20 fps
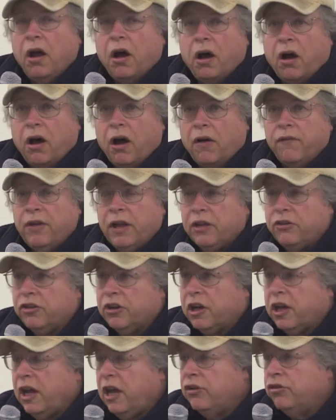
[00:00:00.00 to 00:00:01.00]
of
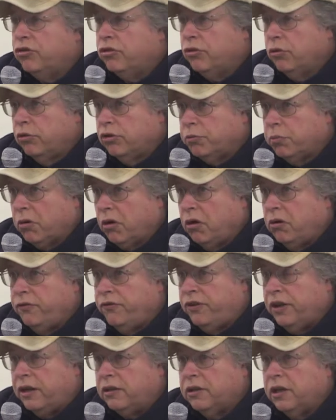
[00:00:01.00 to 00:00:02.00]
education through his Broad
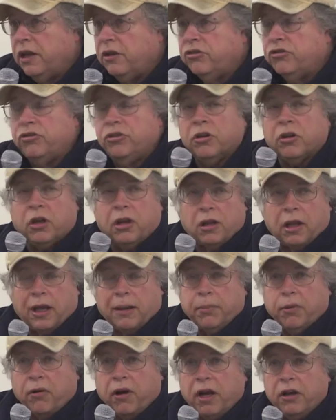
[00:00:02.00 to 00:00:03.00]
Foundation in
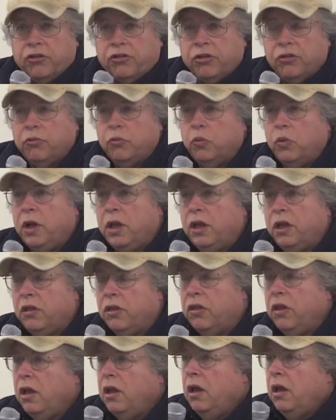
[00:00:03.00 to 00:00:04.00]
collaboration
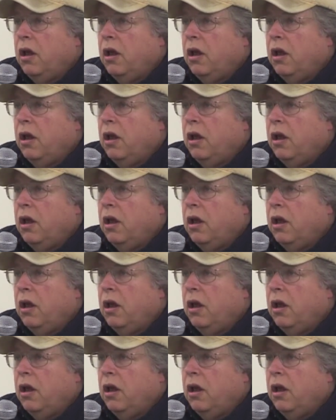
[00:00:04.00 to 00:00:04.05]
with